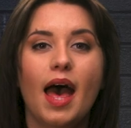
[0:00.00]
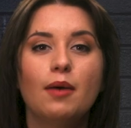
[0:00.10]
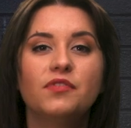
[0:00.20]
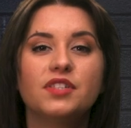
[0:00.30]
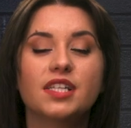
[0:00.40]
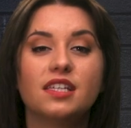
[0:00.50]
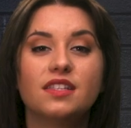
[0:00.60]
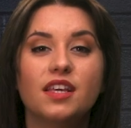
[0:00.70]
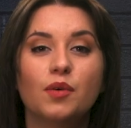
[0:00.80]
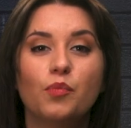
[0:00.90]

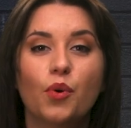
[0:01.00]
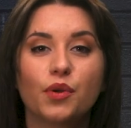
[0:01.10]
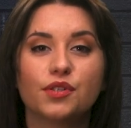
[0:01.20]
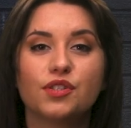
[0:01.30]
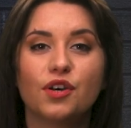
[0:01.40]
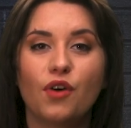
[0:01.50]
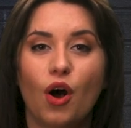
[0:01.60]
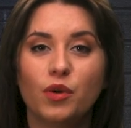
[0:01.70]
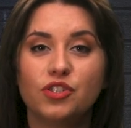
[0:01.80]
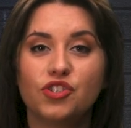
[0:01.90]
Emphasize the importance of
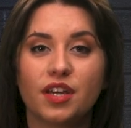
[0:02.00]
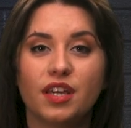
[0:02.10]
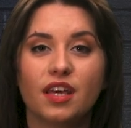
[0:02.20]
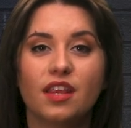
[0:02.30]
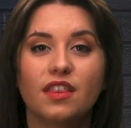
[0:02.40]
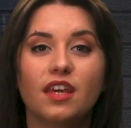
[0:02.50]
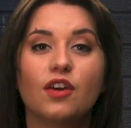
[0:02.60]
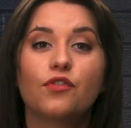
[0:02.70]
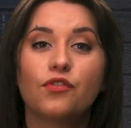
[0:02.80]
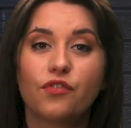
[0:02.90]
always checking
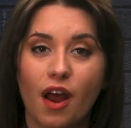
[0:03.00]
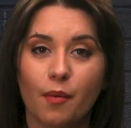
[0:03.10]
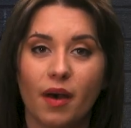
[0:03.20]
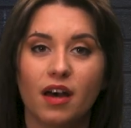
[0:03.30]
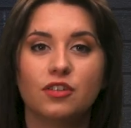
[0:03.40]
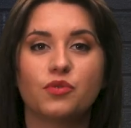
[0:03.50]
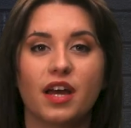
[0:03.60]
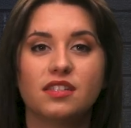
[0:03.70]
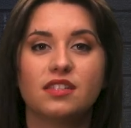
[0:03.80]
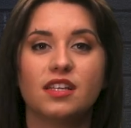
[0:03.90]
the from
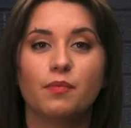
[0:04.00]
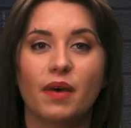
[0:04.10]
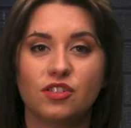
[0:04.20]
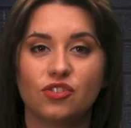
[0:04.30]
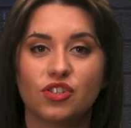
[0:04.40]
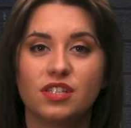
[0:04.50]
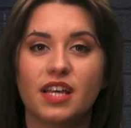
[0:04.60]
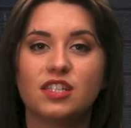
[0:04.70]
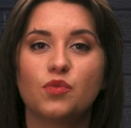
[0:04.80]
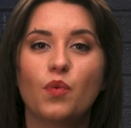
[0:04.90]
address in messages,
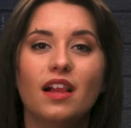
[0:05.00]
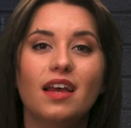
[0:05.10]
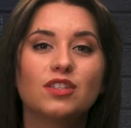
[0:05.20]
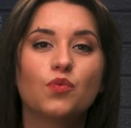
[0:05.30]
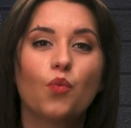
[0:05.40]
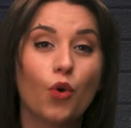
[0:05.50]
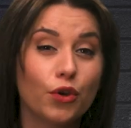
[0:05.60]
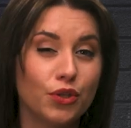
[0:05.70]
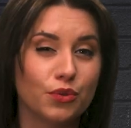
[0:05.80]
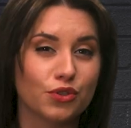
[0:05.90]
as well as
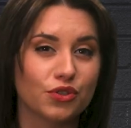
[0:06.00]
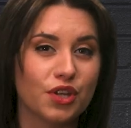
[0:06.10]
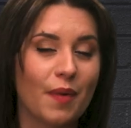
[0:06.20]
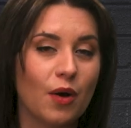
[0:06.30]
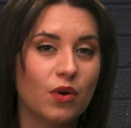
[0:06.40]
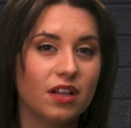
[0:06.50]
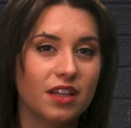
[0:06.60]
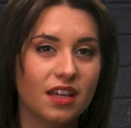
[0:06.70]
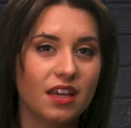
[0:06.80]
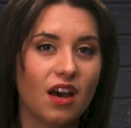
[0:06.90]
warn users about
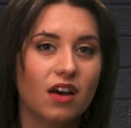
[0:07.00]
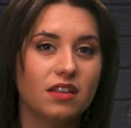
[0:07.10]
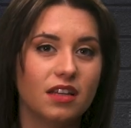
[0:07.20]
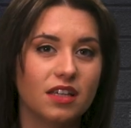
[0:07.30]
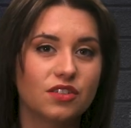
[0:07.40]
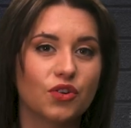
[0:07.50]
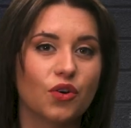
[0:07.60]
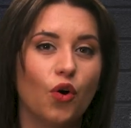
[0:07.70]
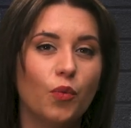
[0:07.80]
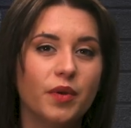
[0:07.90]
clicking on links
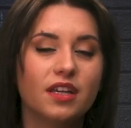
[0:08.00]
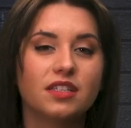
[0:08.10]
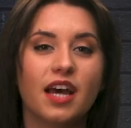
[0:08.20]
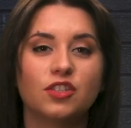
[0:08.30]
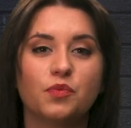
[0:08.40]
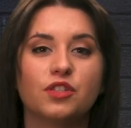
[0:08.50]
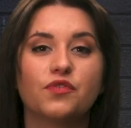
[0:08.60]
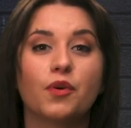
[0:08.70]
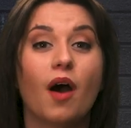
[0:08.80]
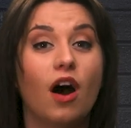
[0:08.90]
or opening attachments
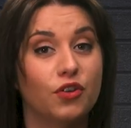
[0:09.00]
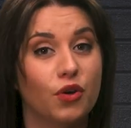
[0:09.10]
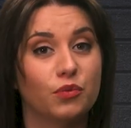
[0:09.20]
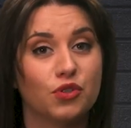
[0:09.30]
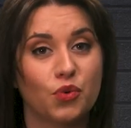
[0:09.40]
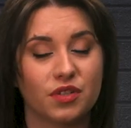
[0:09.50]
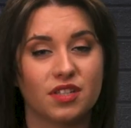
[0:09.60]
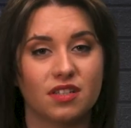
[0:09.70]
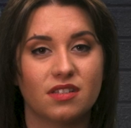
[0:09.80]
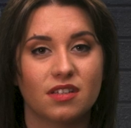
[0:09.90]
from unknown
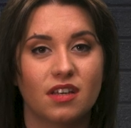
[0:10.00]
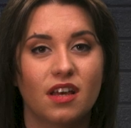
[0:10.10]
sources.